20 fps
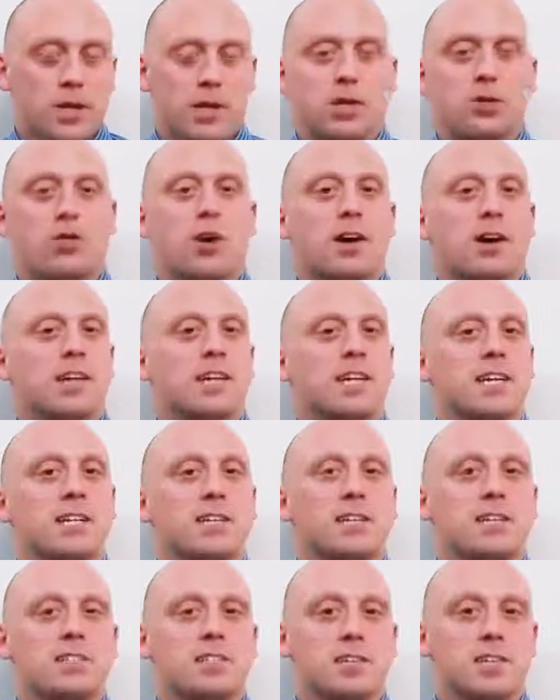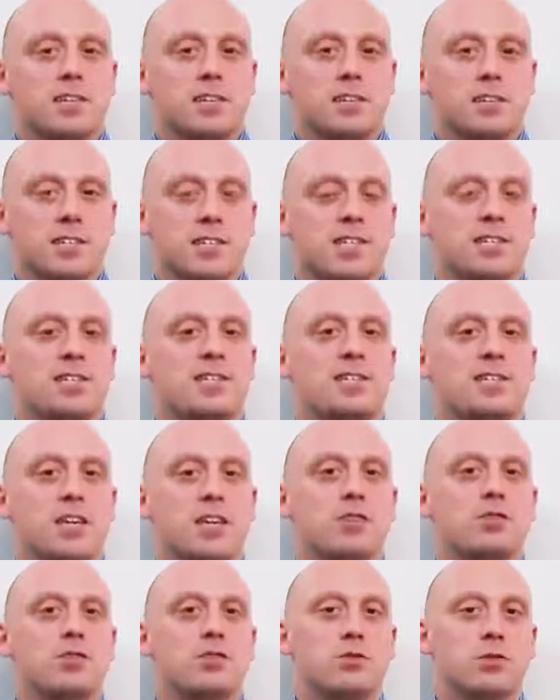In chronic kidney disease, it is
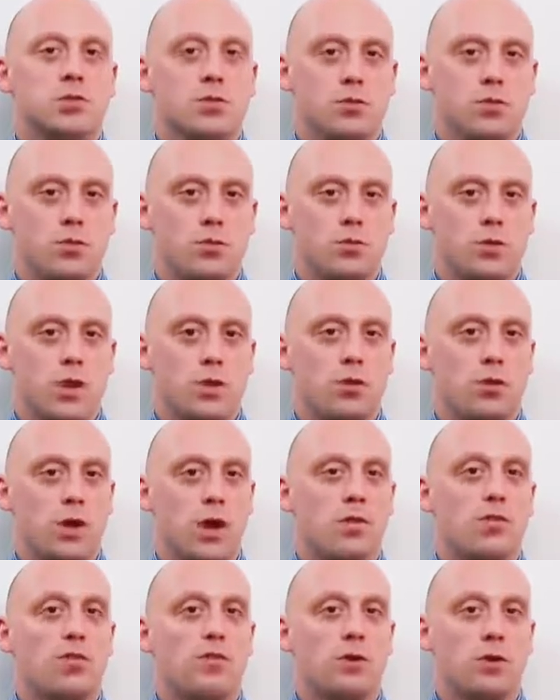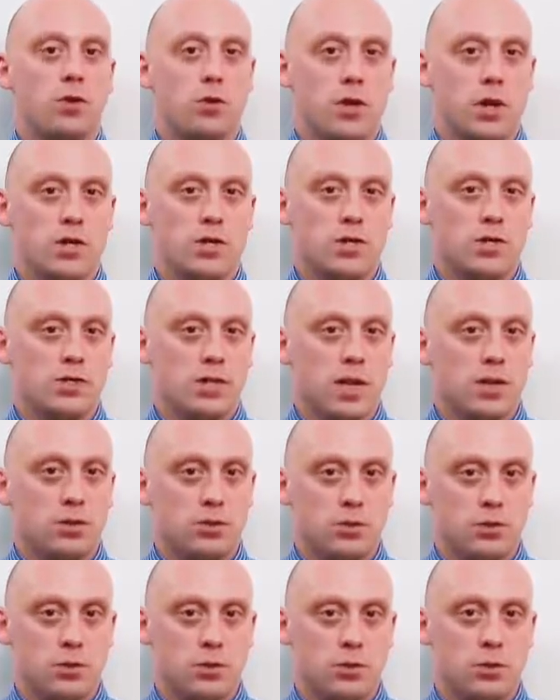safe to assume that whatever the equation
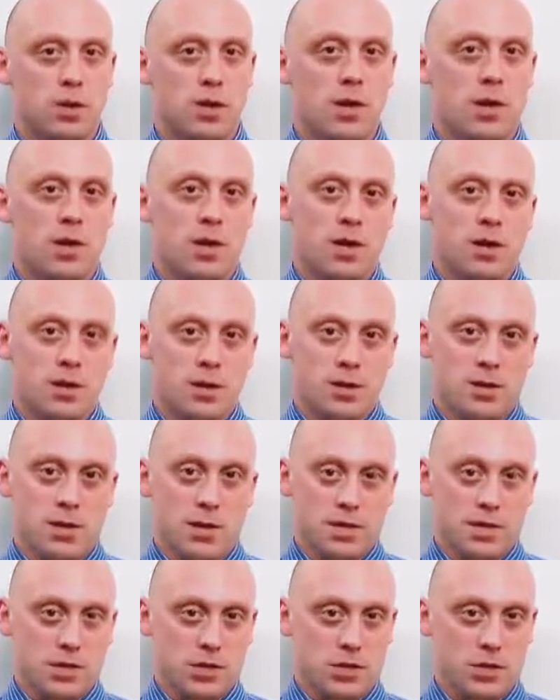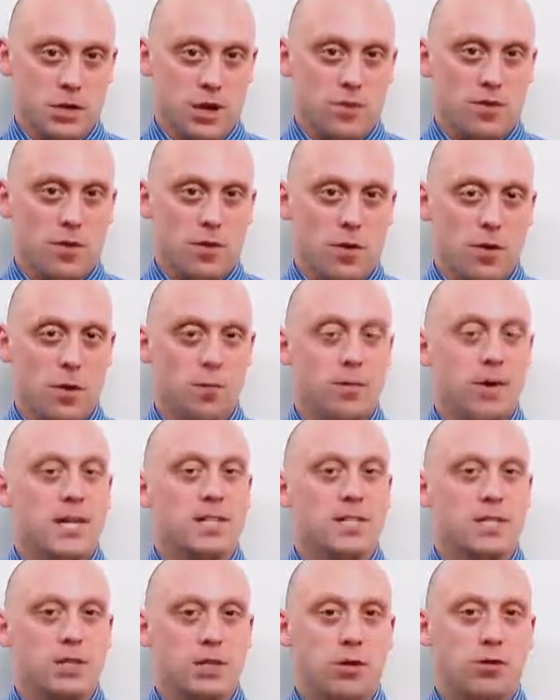tells you is the GFR
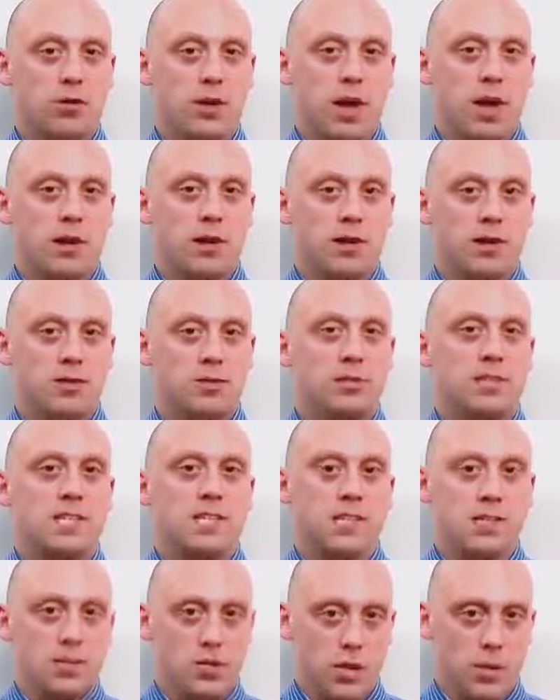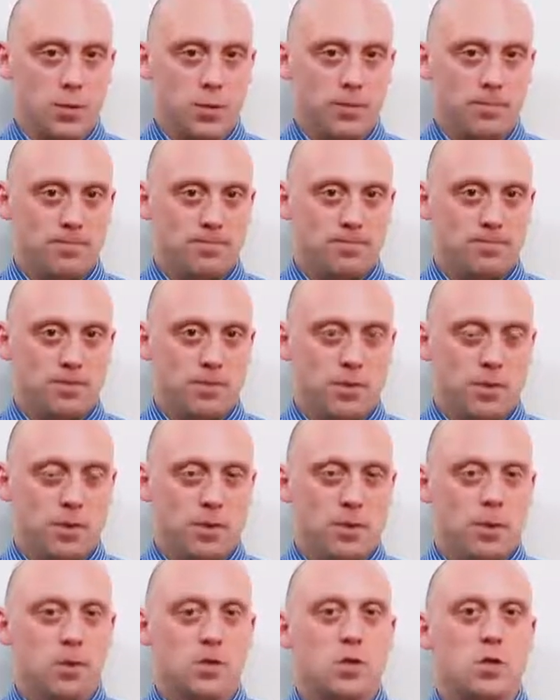based on the creatinine is legitimate.
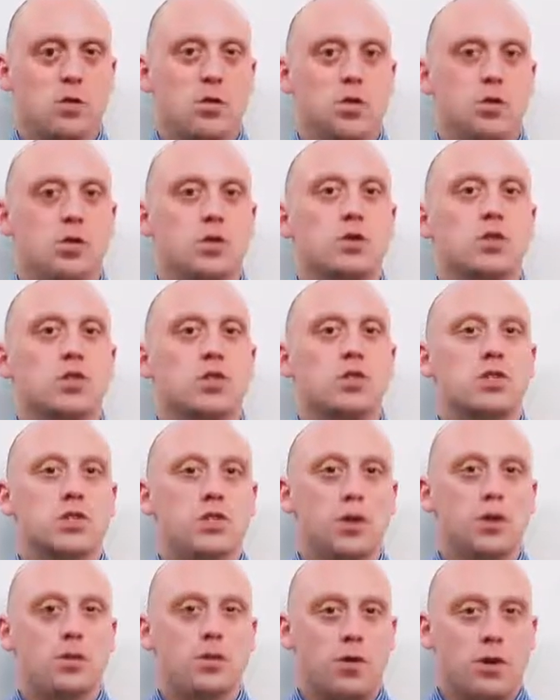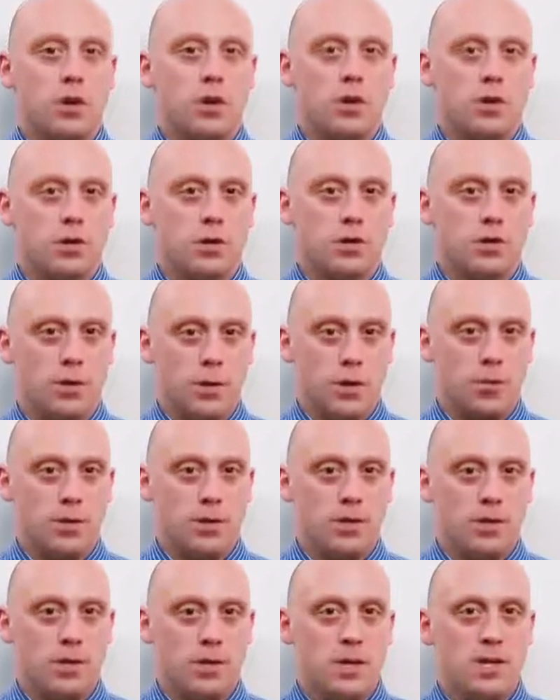And so we use the GFR to
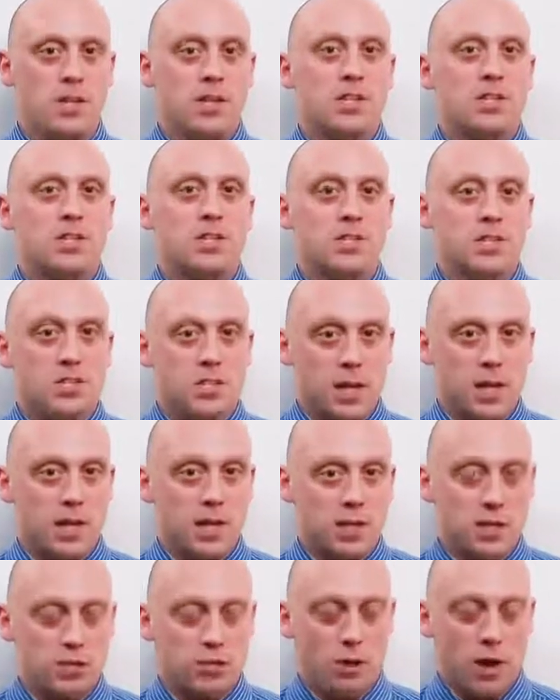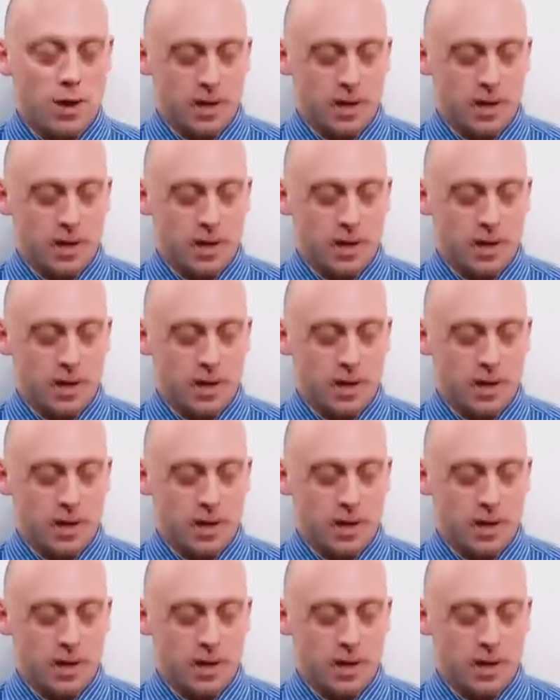determine the stage of